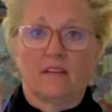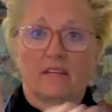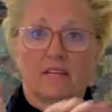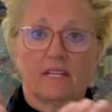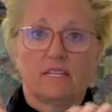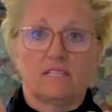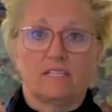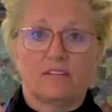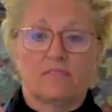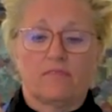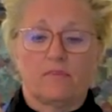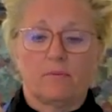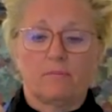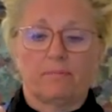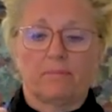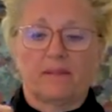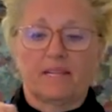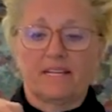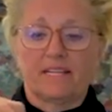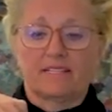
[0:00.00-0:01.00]
in
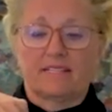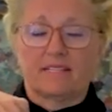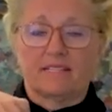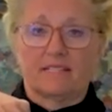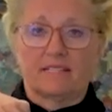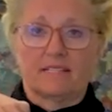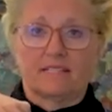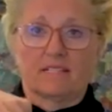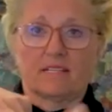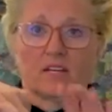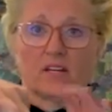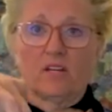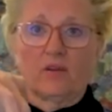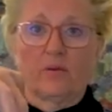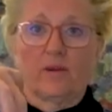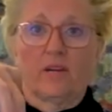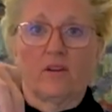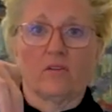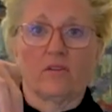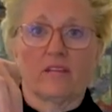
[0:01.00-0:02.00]
different places,
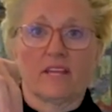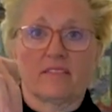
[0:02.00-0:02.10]
we don't